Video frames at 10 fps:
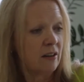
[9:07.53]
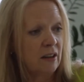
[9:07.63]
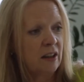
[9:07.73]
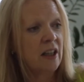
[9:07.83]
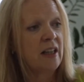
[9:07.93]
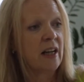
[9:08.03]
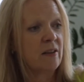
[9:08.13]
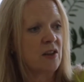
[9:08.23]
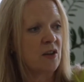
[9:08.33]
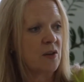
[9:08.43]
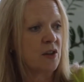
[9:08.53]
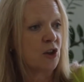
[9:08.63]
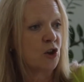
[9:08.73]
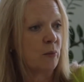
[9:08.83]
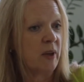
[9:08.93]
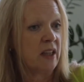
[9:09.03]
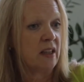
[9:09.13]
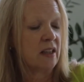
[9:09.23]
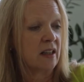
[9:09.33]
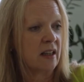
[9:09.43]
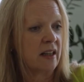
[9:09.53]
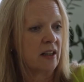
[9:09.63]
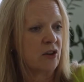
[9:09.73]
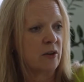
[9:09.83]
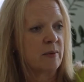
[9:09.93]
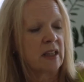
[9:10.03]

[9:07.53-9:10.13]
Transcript: Learn how to use social media to connect groups.